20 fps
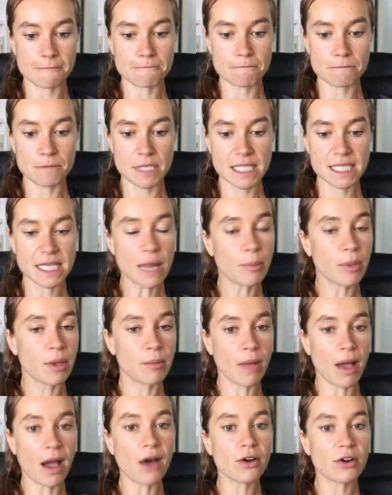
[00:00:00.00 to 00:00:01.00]
snap him
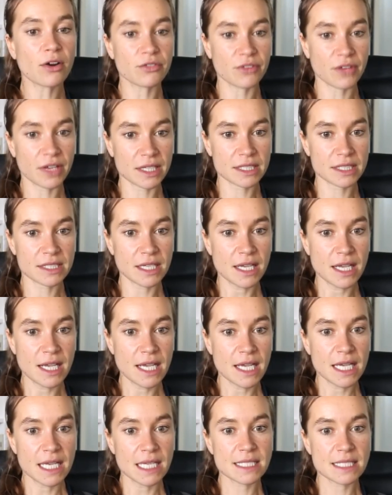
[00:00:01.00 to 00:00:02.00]
out of it.
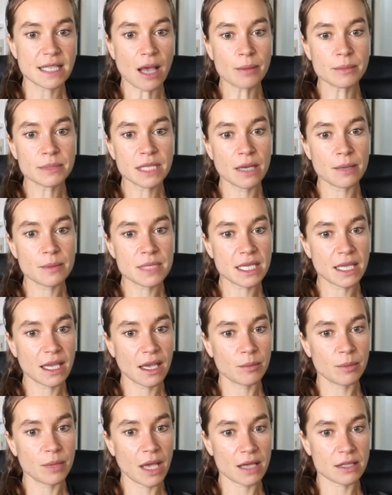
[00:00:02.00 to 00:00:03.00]
Sometimes it can
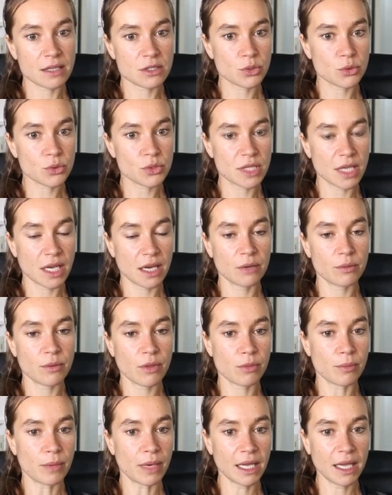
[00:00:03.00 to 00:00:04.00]
be associated with
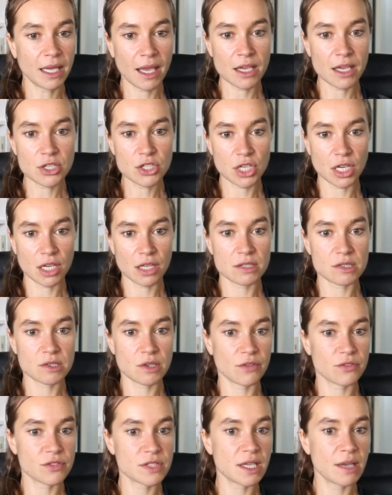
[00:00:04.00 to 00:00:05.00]
medication. So
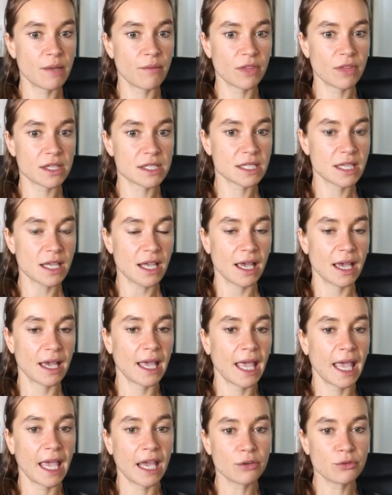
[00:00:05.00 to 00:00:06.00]
I've seen this a
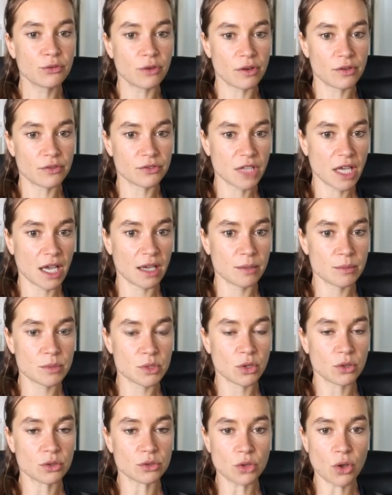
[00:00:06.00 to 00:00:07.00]
handful of times
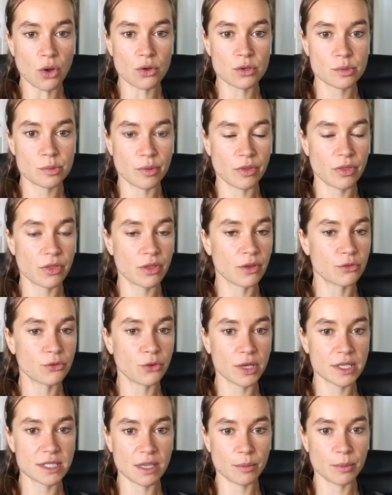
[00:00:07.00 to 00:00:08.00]
on dogs with, for
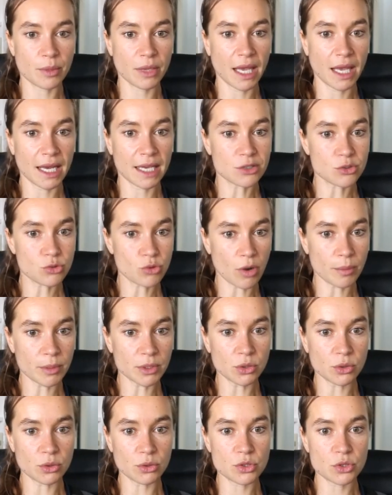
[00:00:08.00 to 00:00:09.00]
example, getting
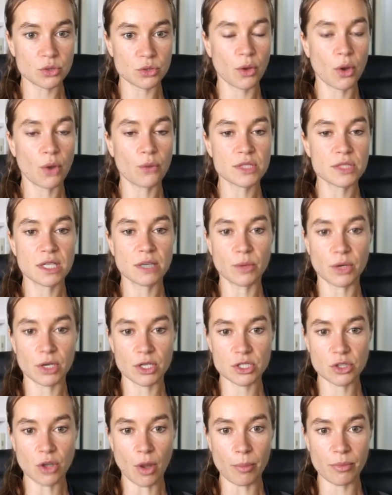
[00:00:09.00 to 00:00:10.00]
Tramadol. So we obviously want to
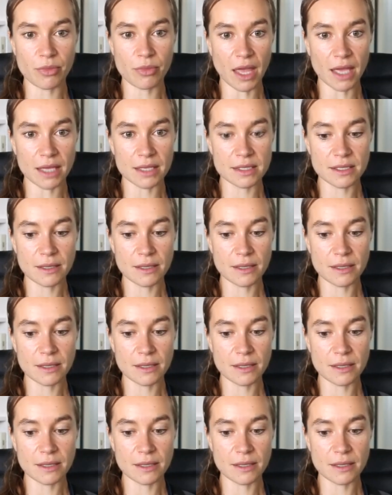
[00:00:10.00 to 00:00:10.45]
stop that.